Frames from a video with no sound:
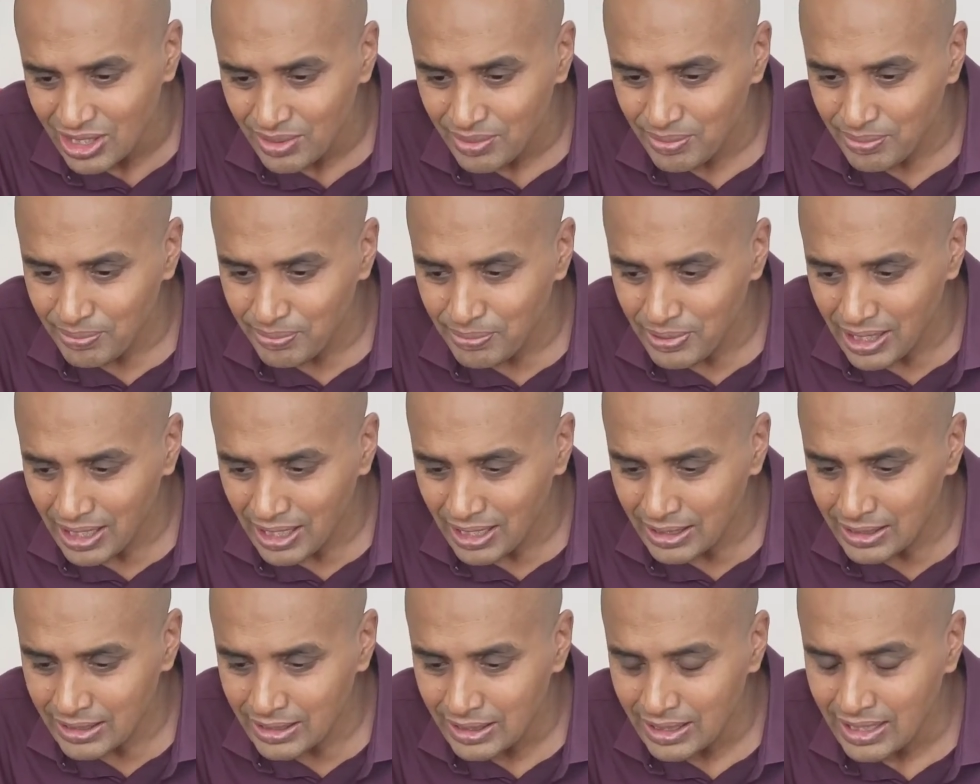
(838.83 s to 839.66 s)

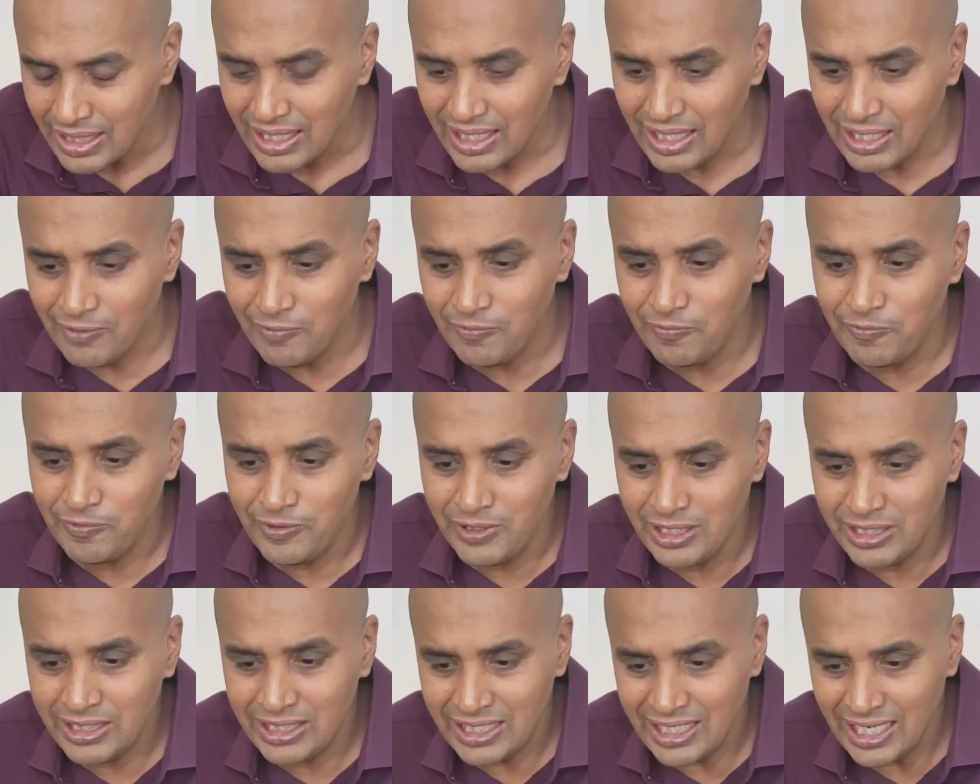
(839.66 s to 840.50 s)
but
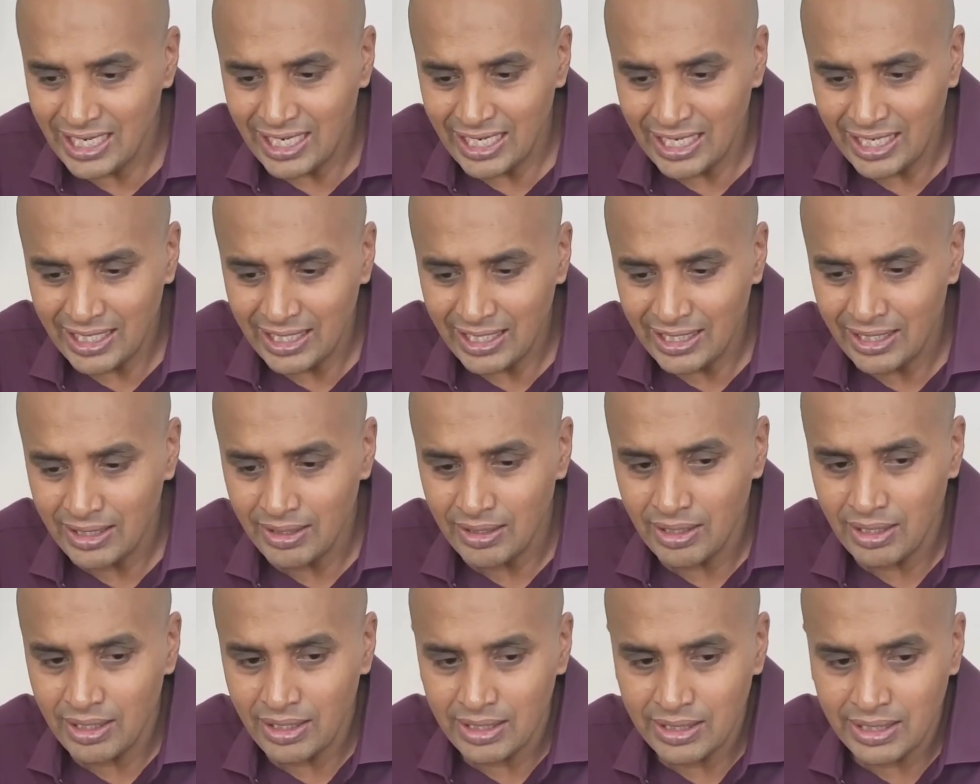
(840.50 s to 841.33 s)
every day
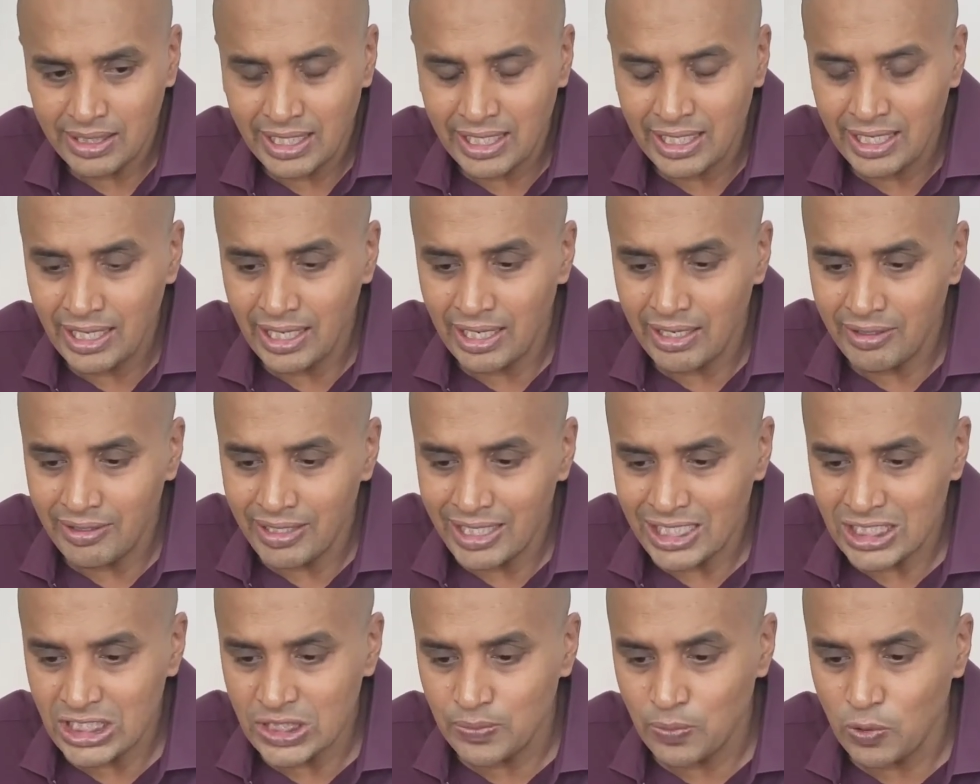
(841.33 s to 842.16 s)
they are
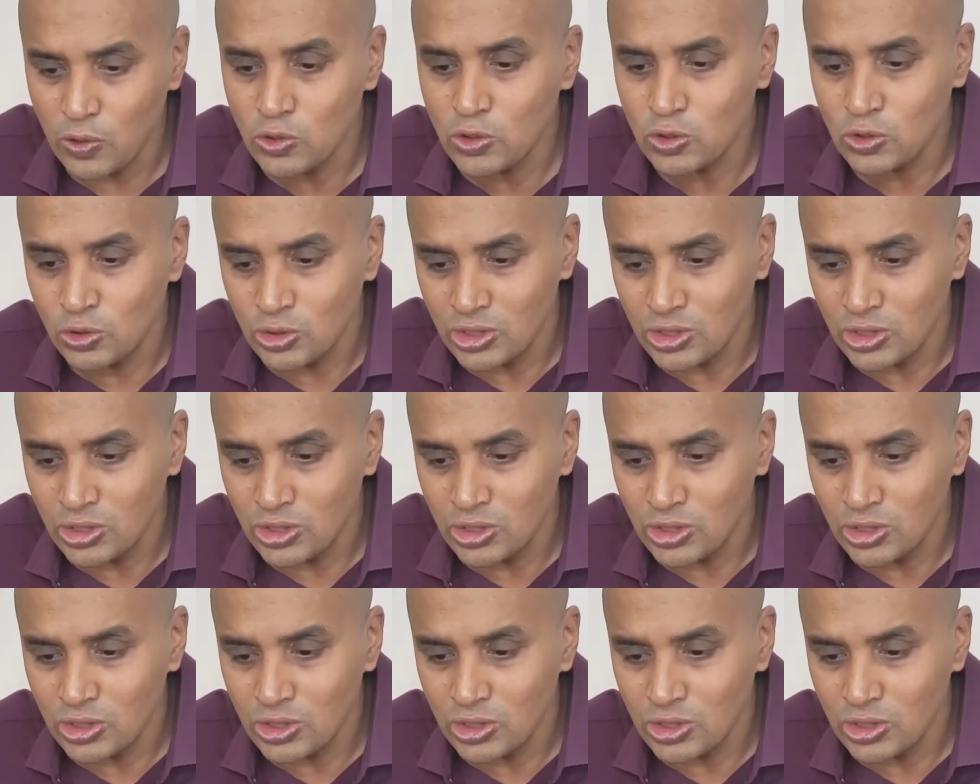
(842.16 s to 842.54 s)
exposed to